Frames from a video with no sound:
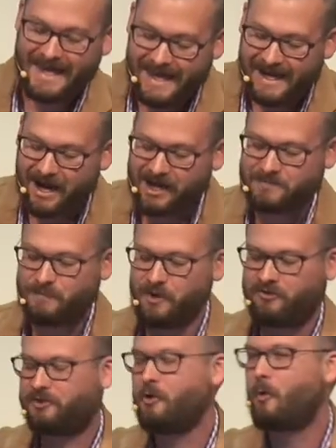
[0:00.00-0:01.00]
in us
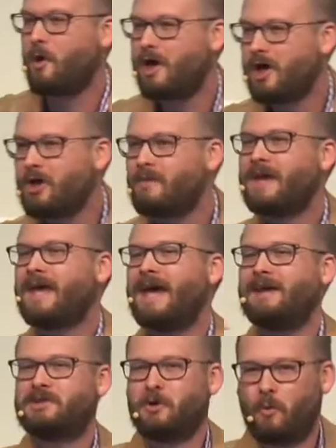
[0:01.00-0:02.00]
both to will
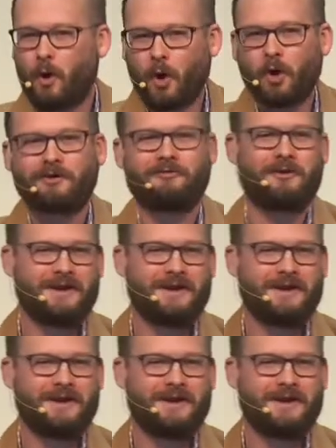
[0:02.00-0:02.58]
and to work for